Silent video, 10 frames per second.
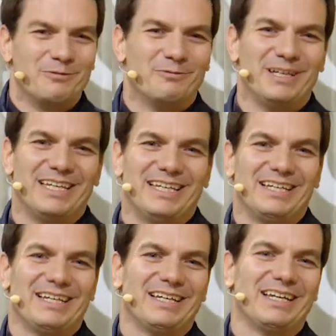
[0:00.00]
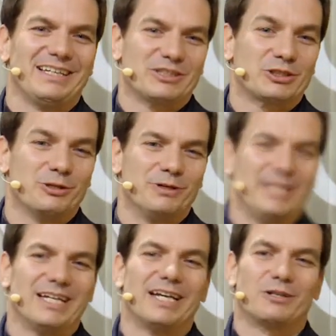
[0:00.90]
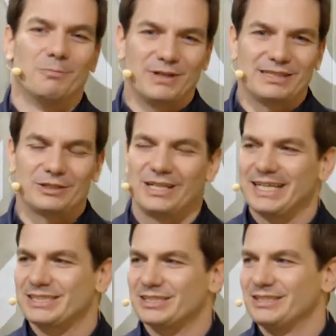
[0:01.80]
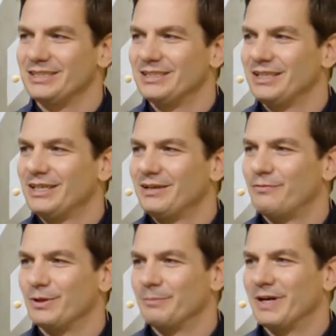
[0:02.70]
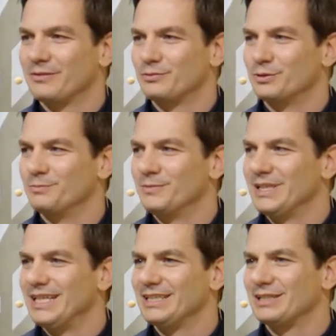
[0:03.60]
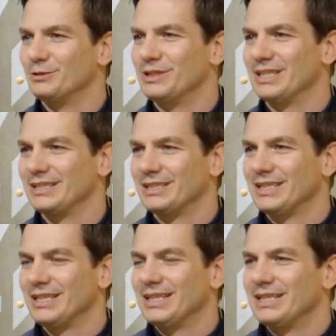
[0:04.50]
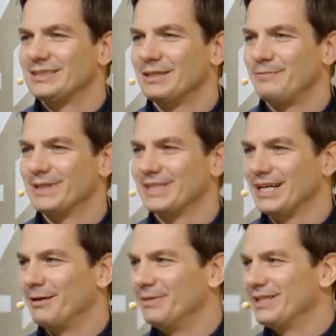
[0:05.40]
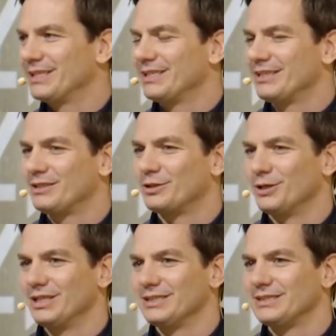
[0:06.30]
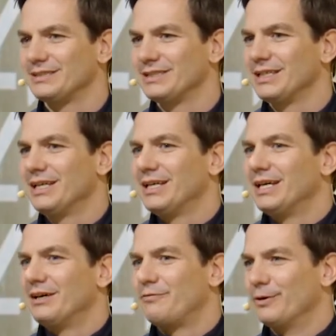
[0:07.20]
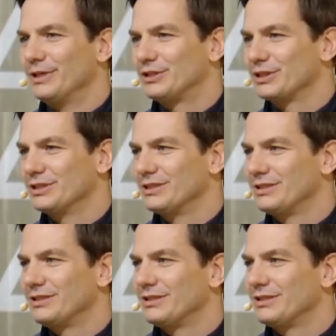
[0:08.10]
we show here a complete collection for the bathroom, including SaphirKeramik, toilets, furniture,